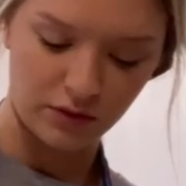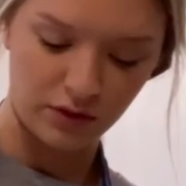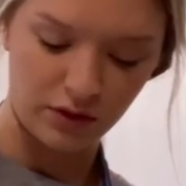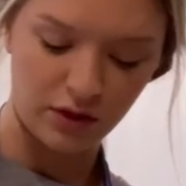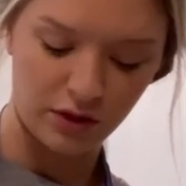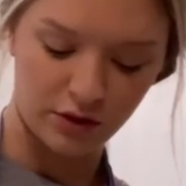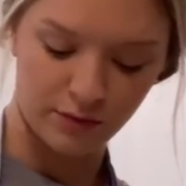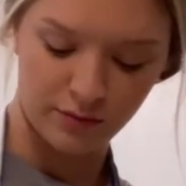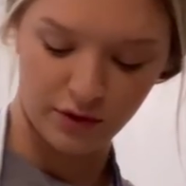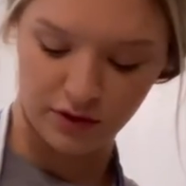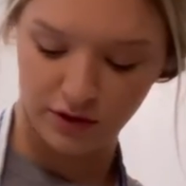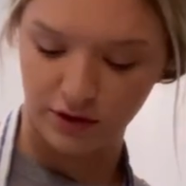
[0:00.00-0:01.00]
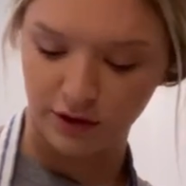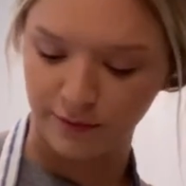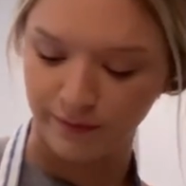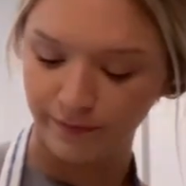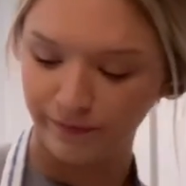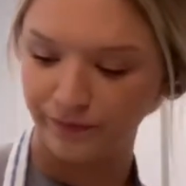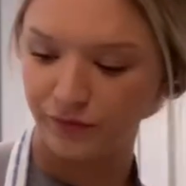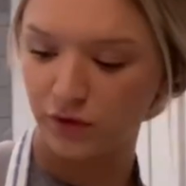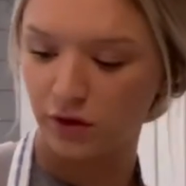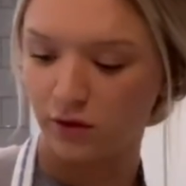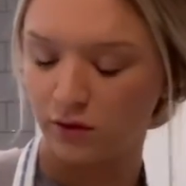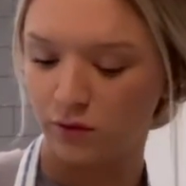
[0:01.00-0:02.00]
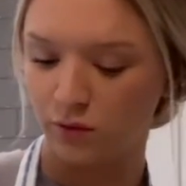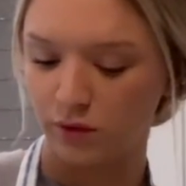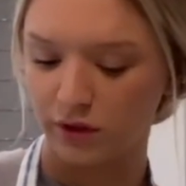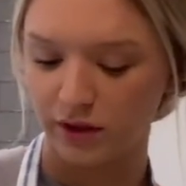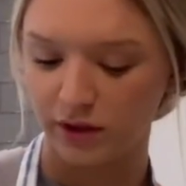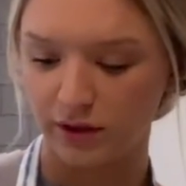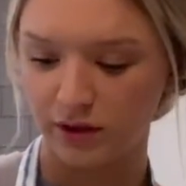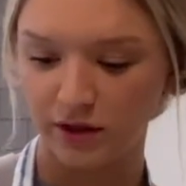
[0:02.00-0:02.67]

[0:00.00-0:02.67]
Yum, yum. Okay,